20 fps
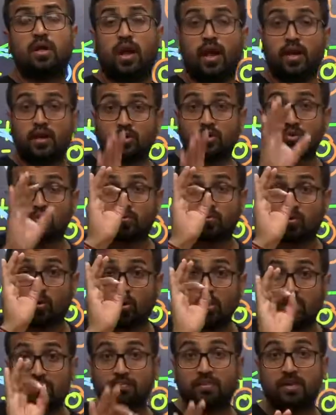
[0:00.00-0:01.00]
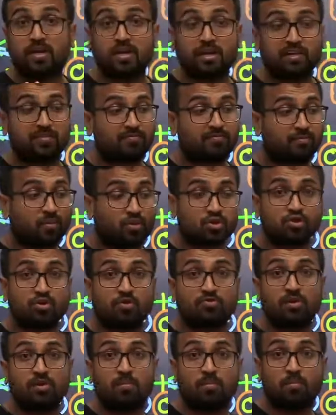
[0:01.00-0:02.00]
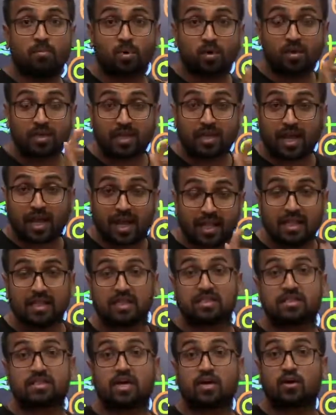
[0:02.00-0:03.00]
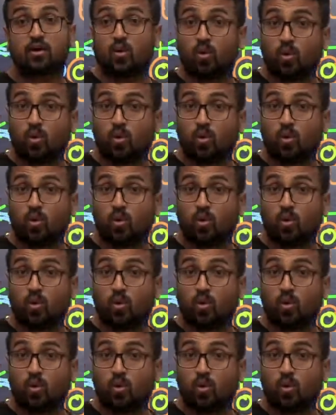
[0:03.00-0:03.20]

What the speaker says: And you won't believe most of the motels are